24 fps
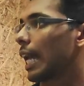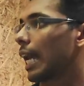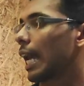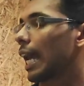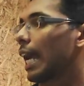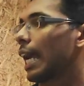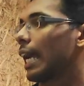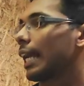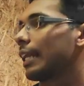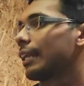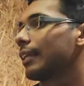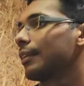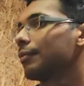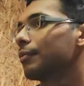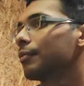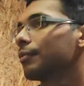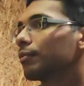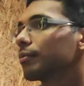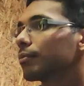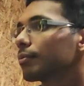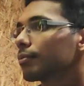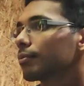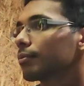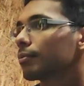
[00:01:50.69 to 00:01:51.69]
And
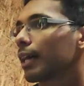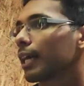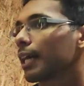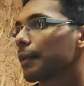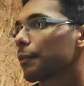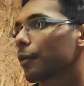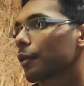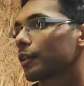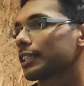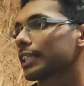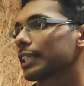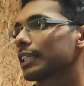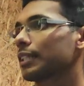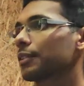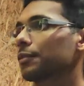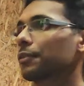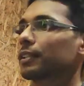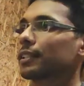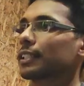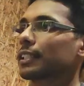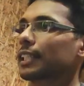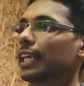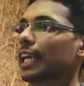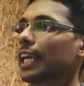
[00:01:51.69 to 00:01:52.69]
my project
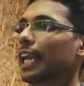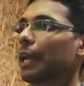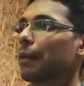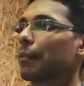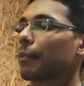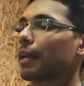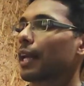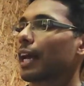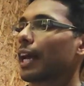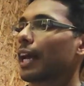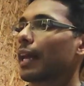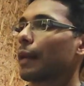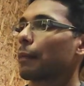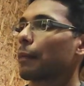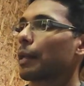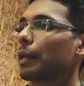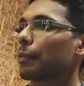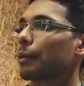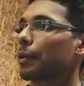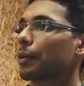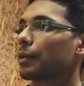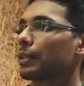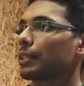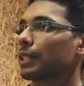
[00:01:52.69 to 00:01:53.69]
was aimed at
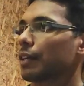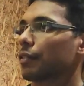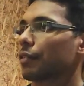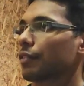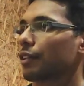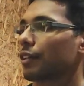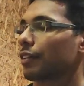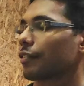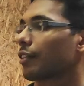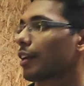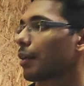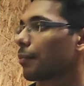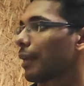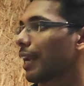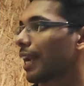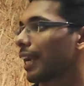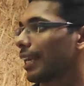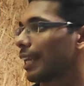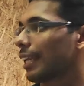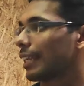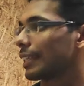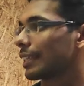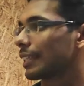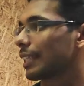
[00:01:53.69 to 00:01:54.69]
people who suffered from
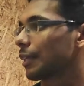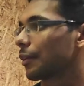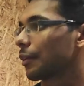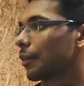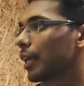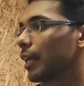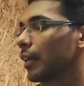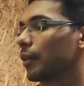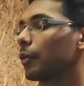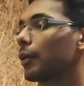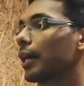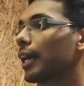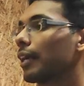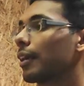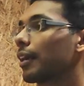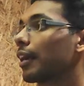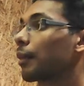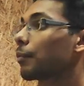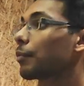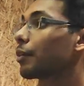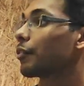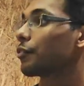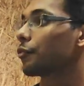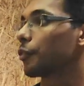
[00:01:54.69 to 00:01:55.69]
ADHD or who had
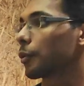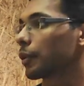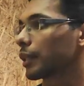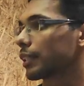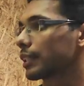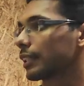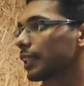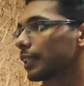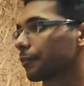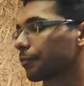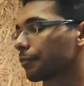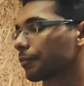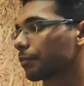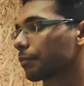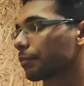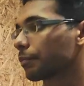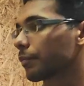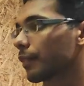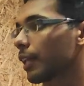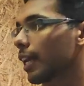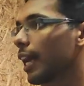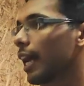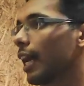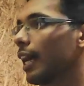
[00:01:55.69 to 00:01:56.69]
trouble focusing.
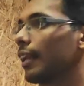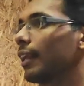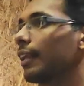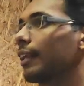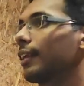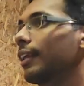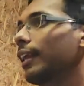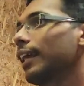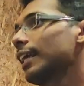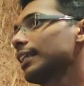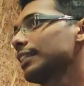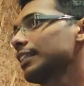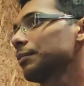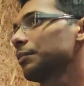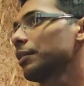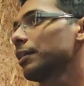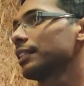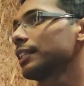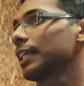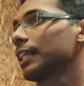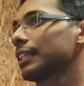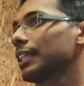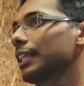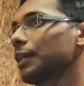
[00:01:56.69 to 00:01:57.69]
And
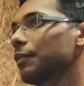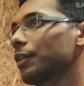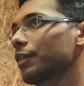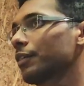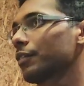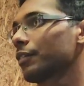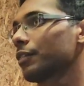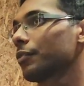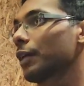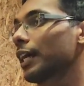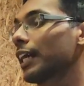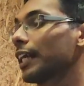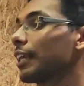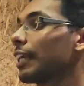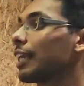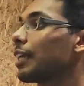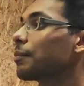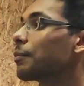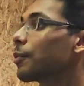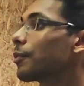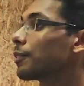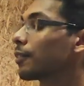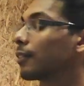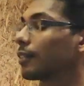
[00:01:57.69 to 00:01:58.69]
ASMR is actually one of the
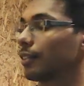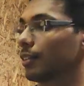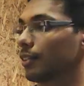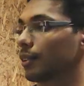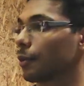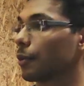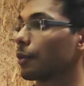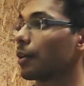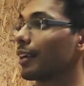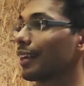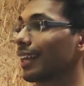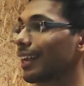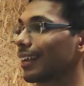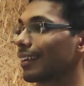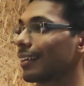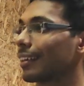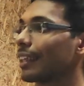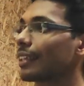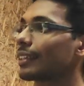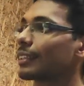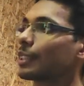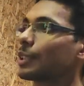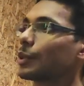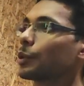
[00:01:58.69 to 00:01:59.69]
widely known
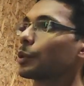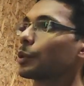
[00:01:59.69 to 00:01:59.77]
techniques